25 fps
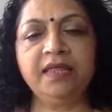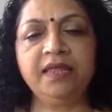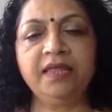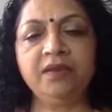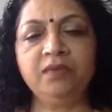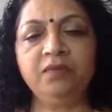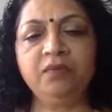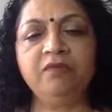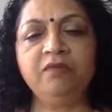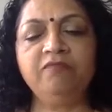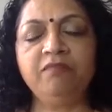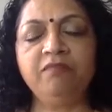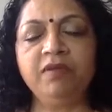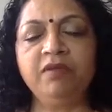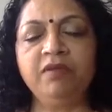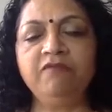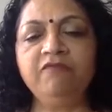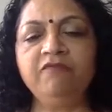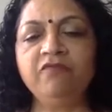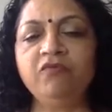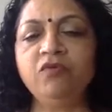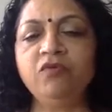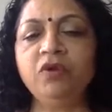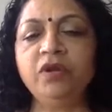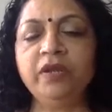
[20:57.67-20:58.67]
that we've been
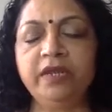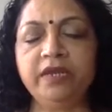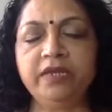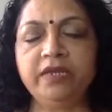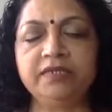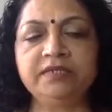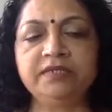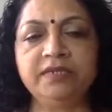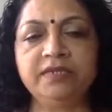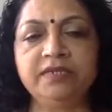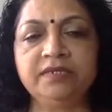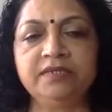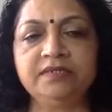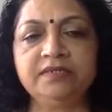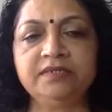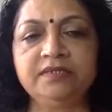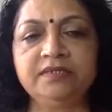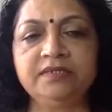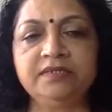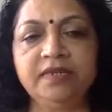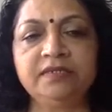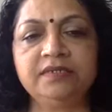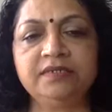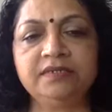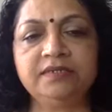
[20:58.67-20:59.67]
fooled in a certain
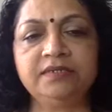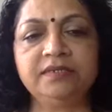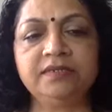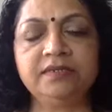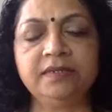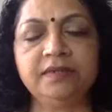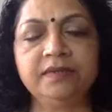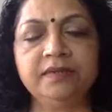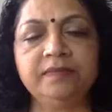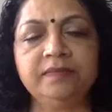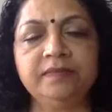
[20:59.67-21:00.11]
sense,